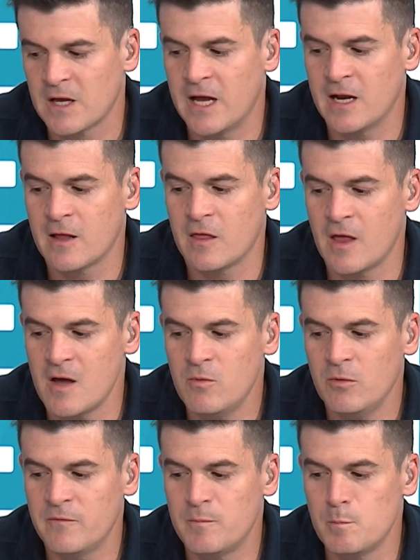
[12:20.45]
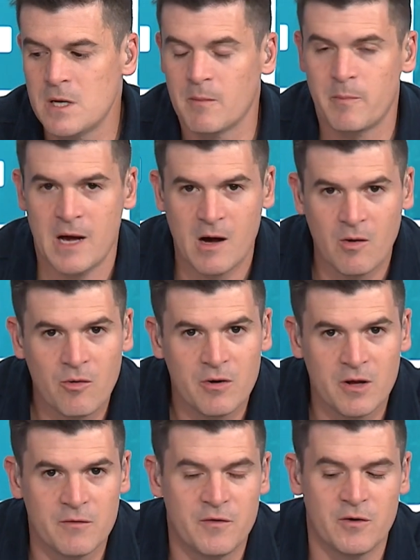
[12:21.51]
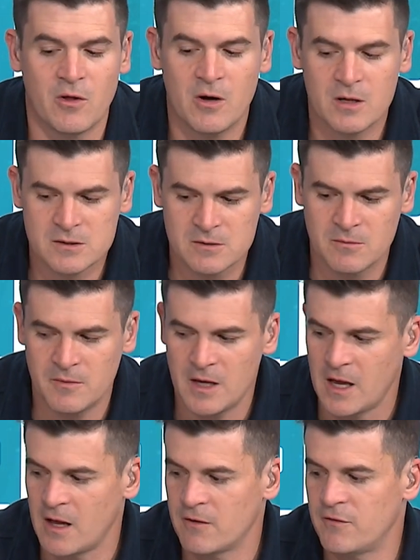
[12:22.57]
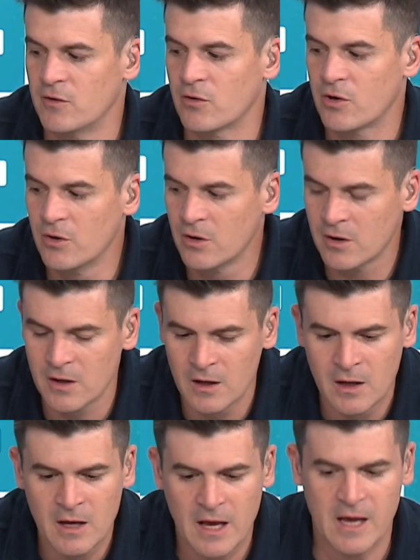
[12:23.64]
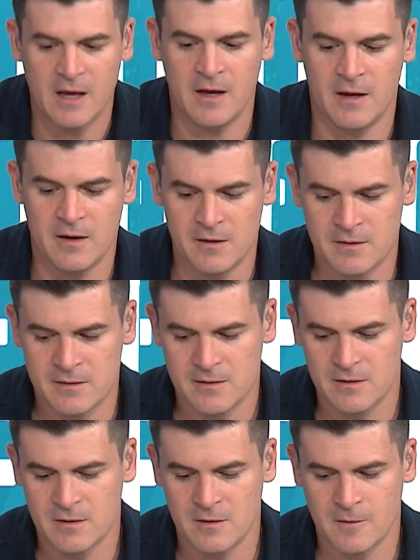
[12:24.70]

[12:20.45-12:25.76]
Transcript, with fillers: And they will be empowered and feel awesome and feel good and